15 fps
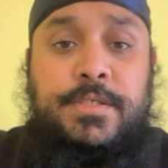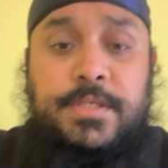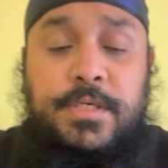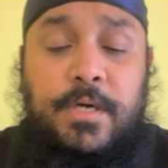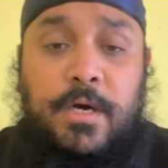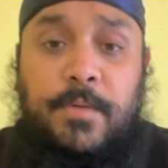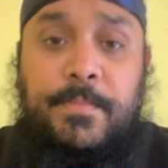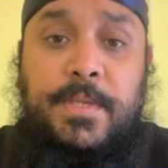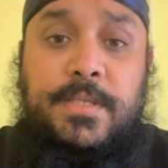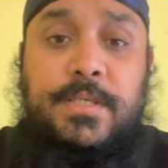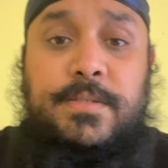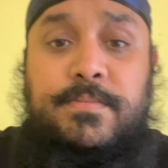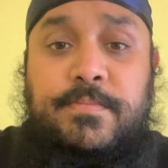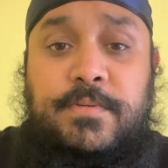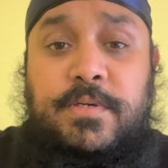You know what I mean?
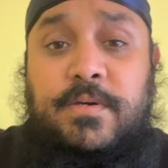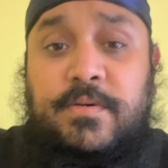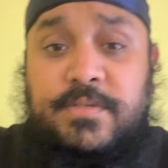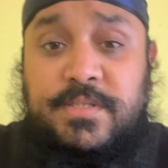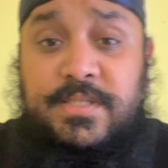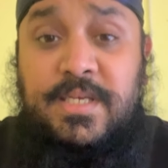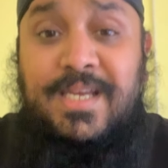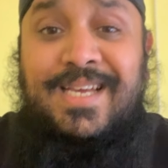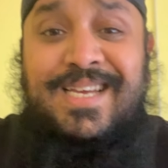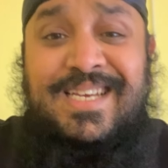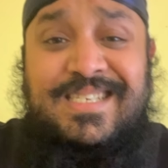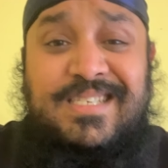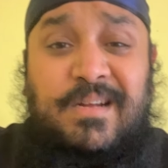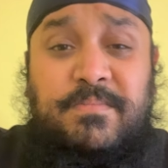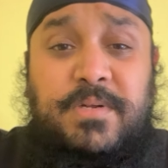Just because
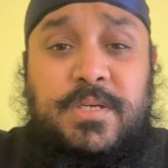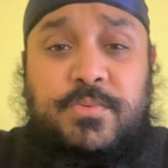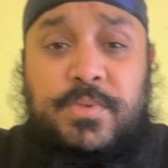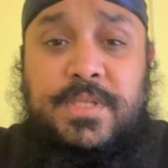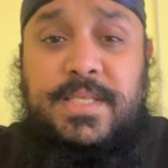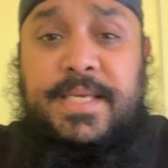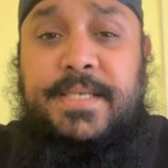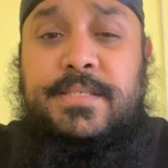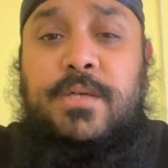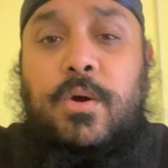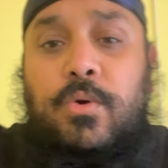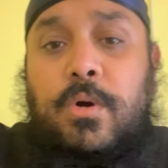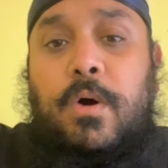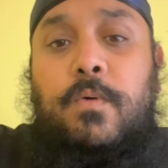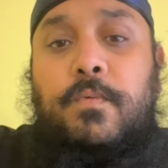sometimes when things
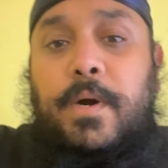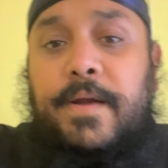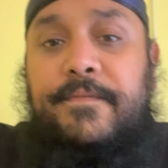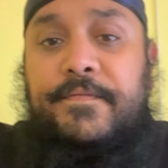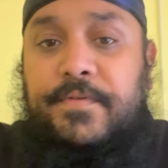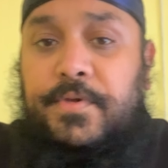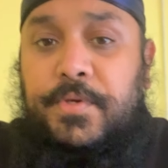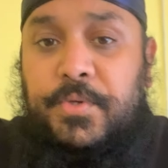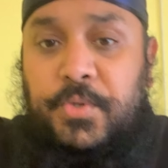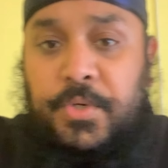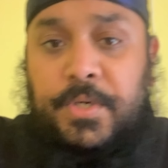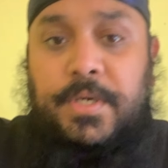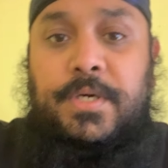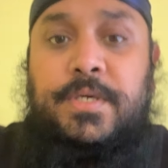don't go right for you,